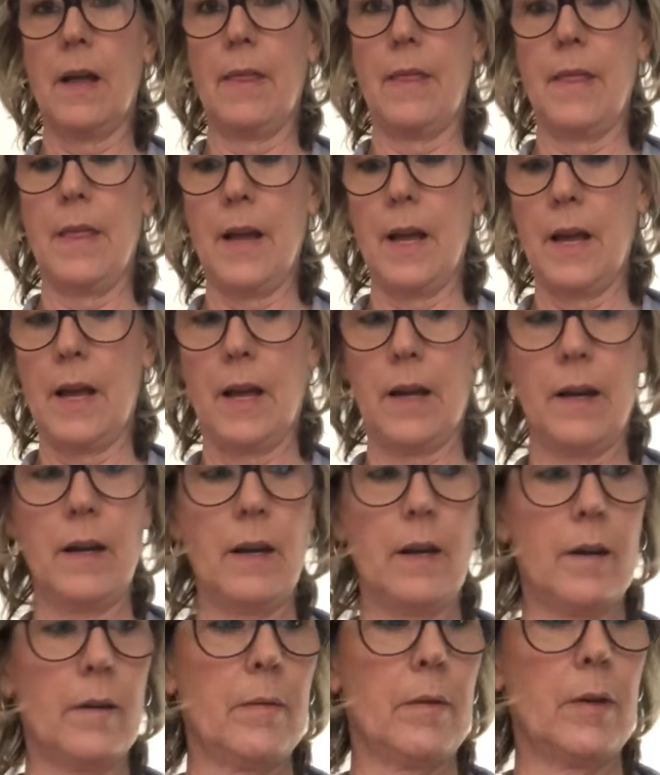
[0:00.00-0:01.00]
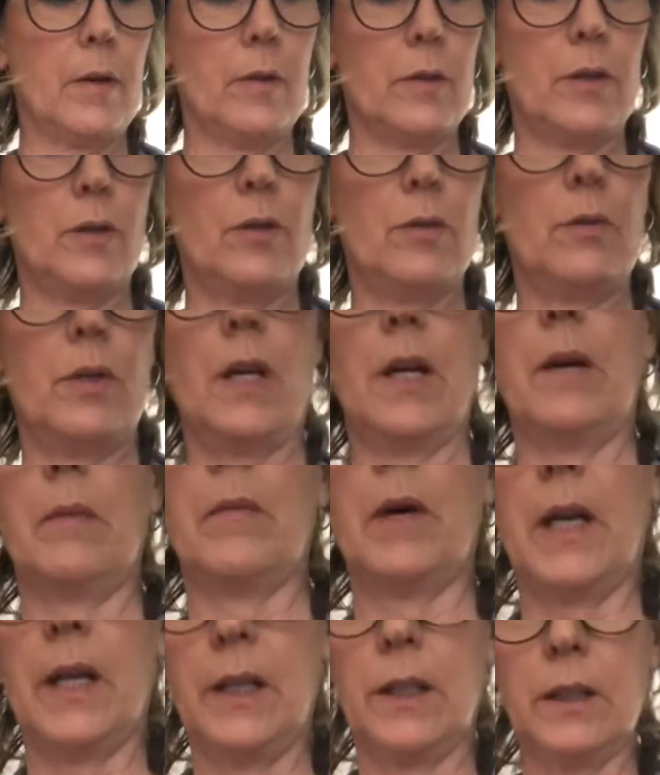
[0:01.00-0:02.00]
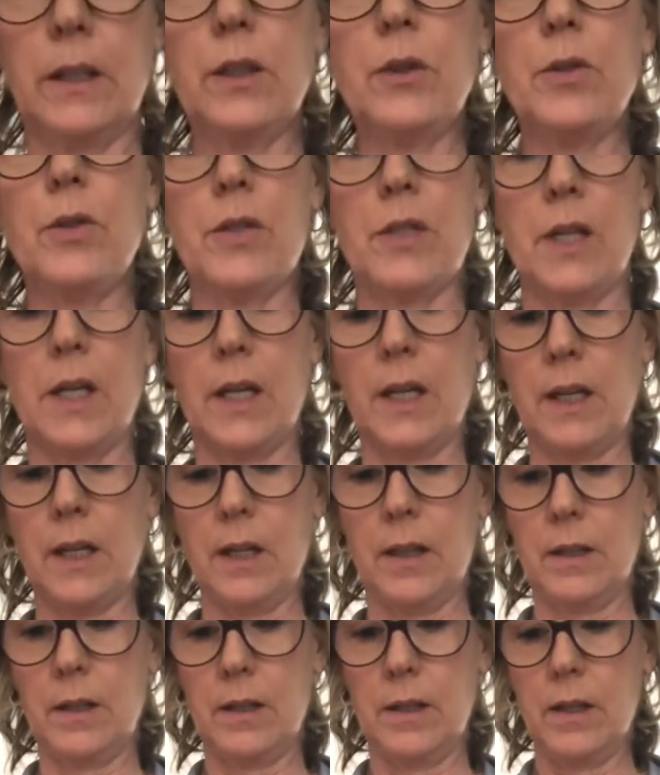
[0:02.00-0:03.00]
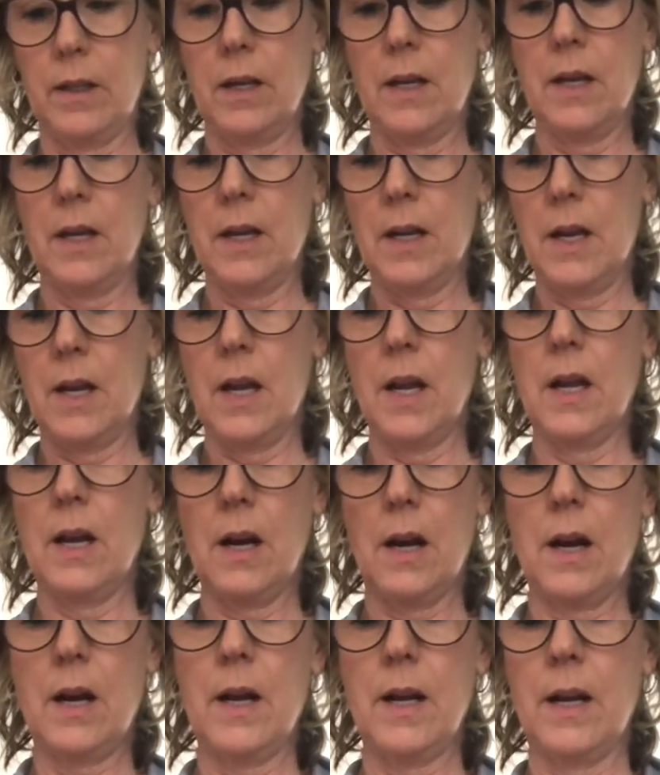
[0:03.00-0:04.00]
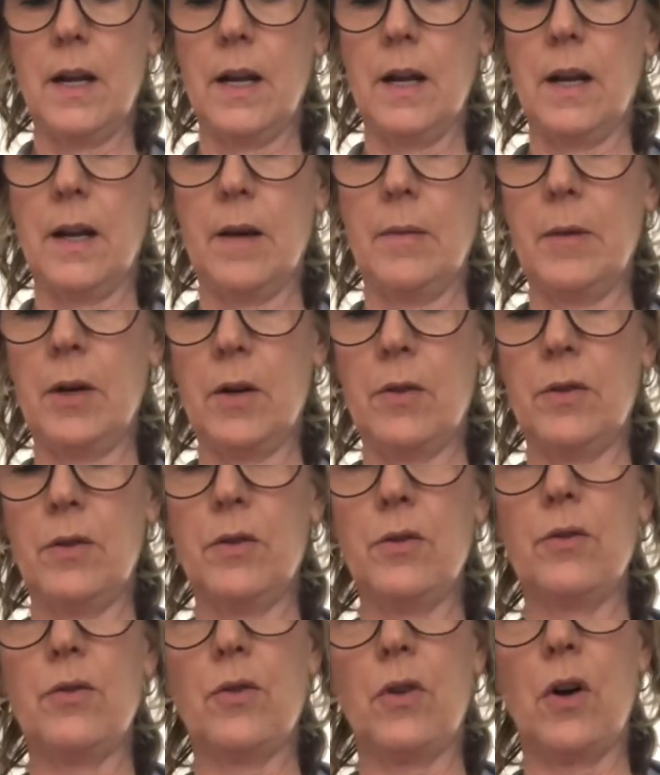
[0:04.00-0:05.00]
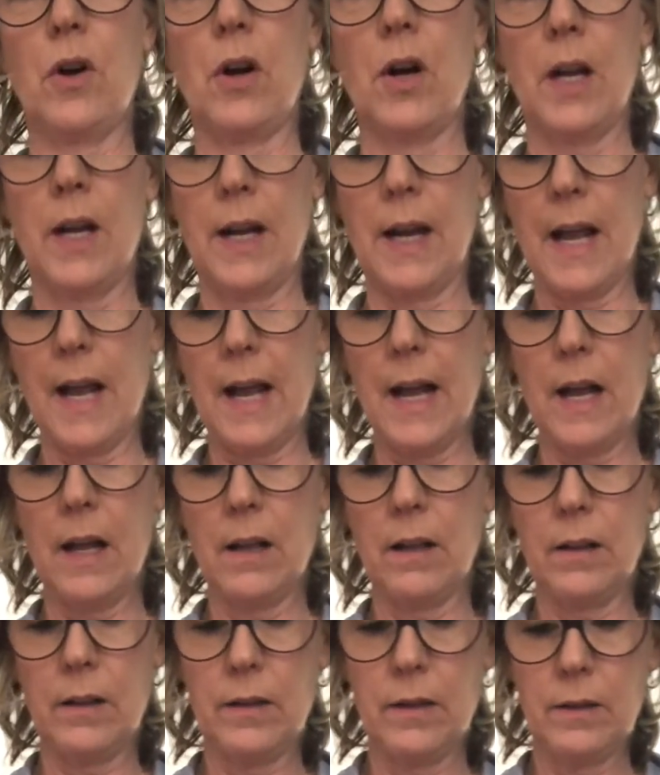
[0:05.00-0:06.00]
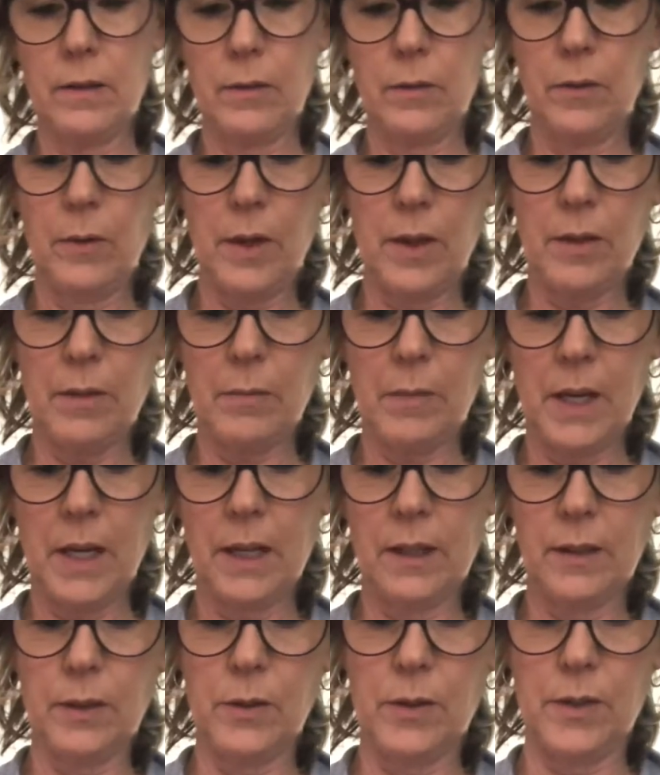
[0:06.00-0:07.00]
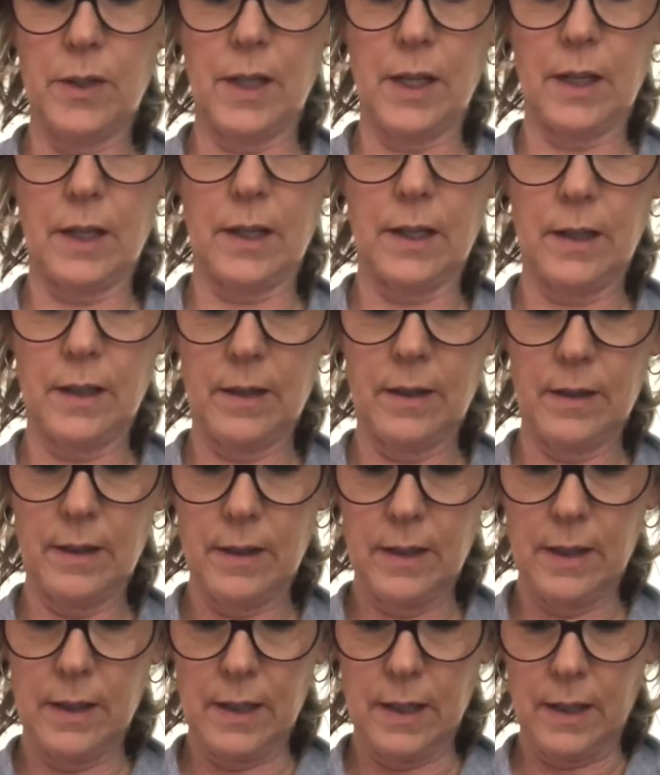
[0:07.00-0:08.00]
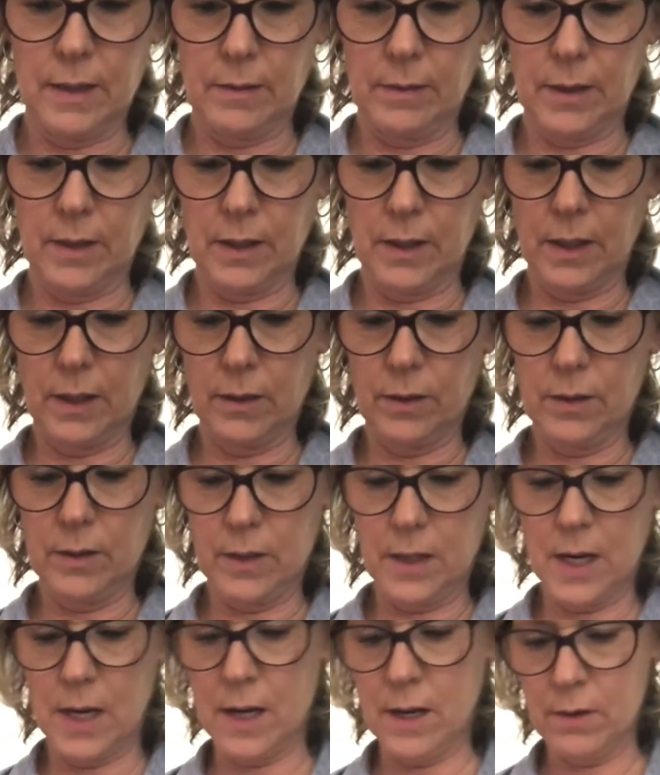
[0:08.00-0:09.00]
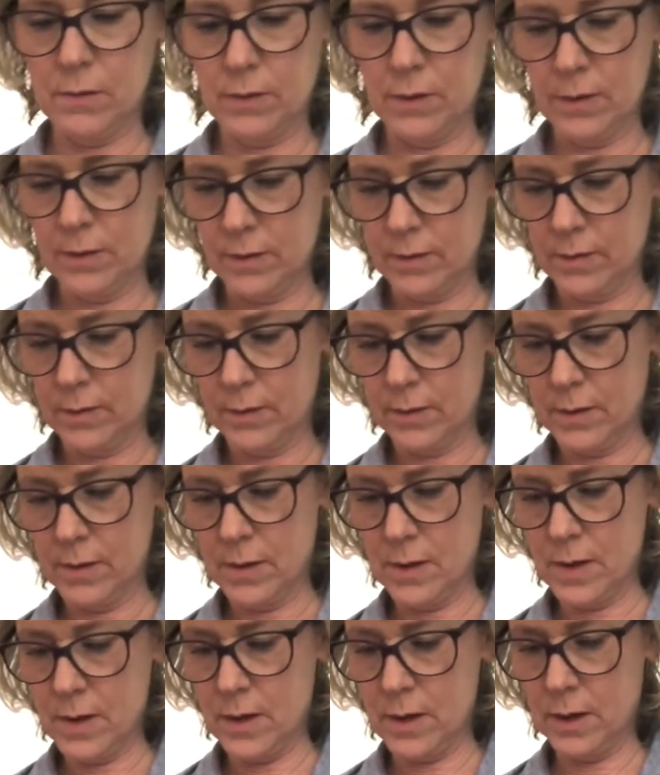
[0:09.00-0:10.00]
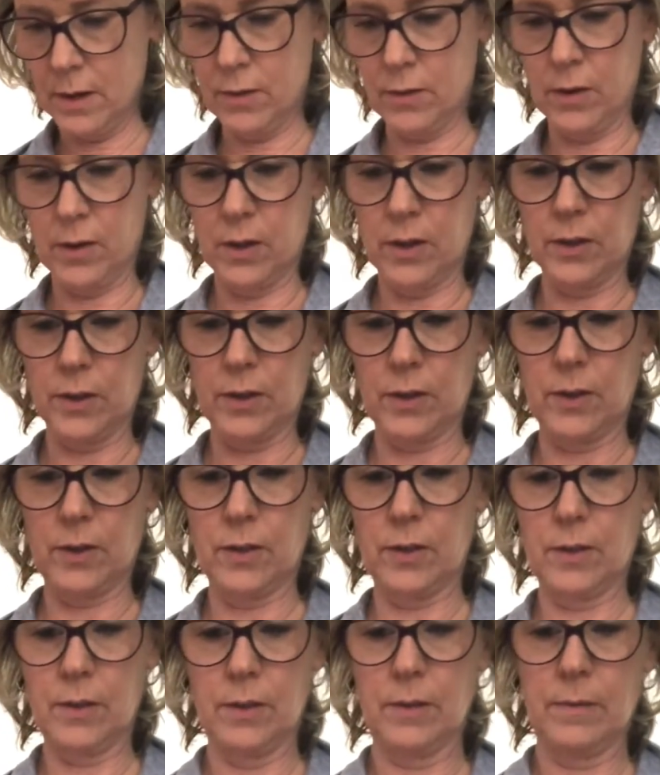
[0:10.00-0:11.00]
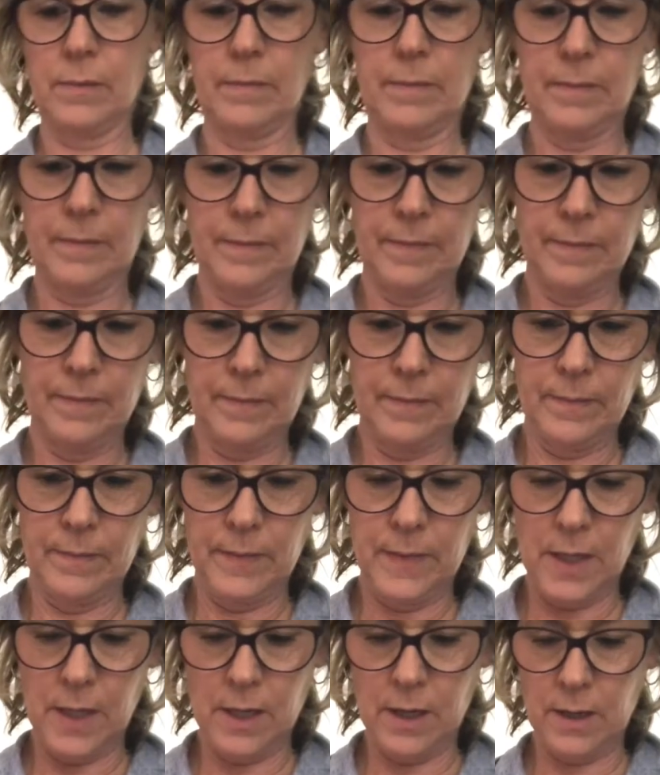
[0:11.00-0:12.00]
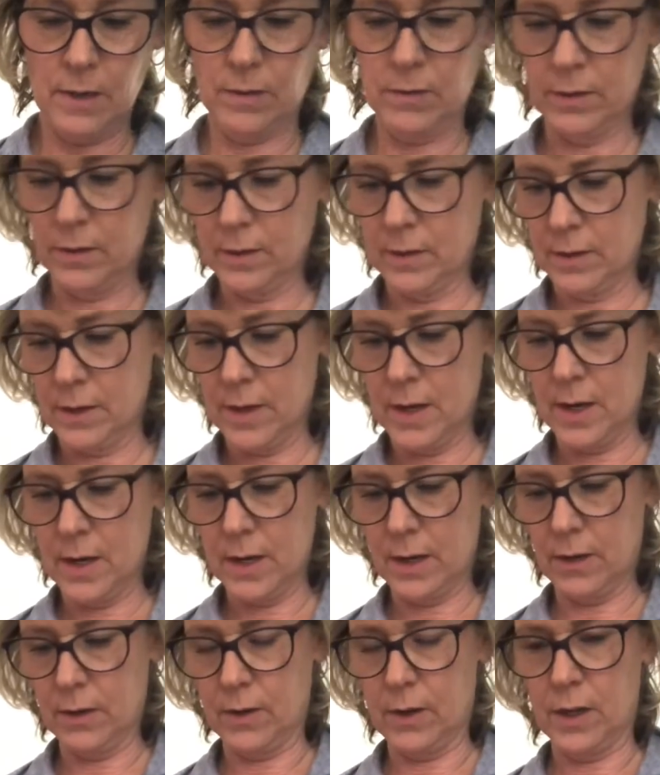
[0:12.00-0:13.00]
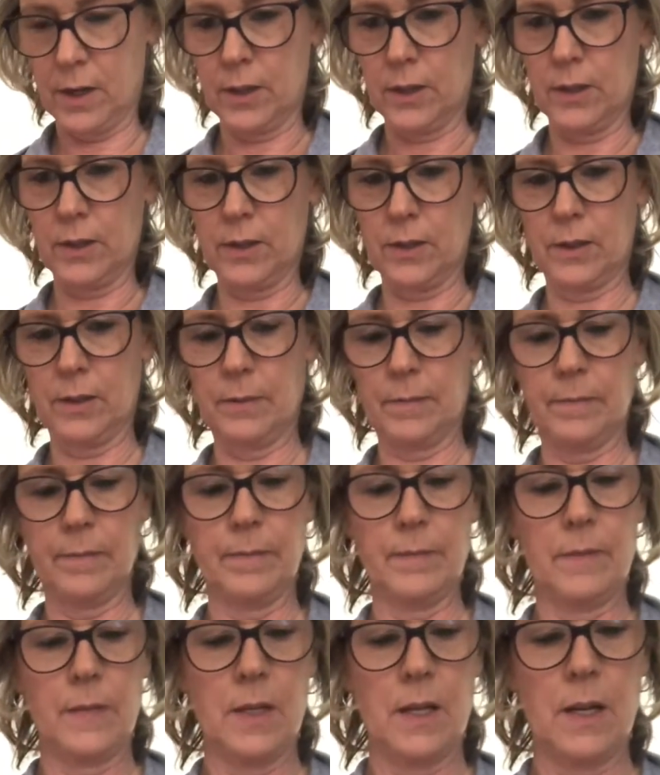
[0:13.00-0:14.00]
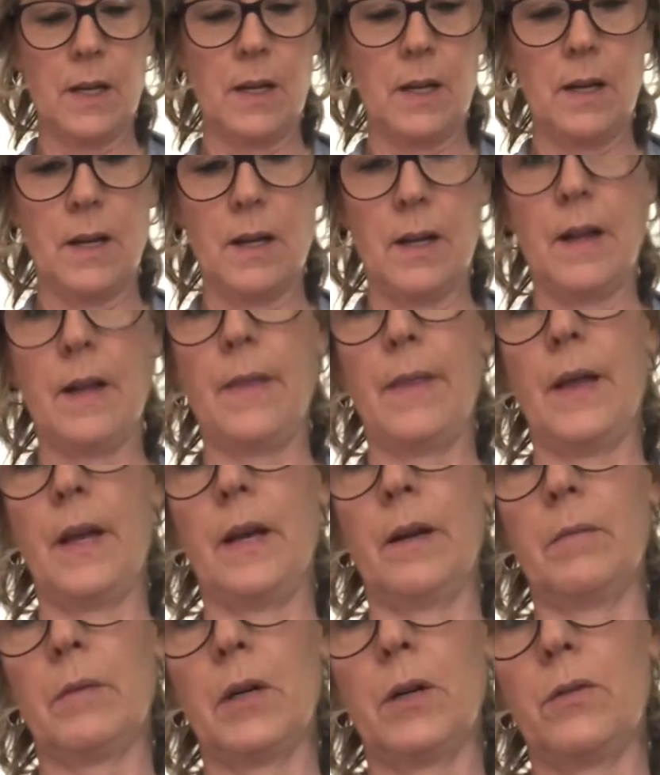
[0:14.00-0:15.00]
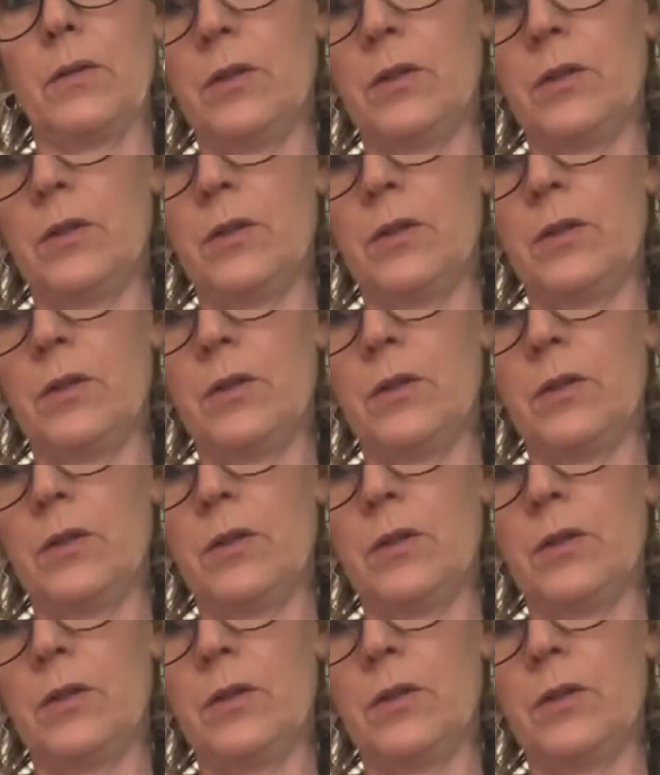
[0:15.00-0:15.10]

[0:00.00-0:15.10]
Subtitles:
Then I'm going to take my glue stick and I am going to draw an L with my glue stick. I'm going to go down and across, down and across. And then I'm going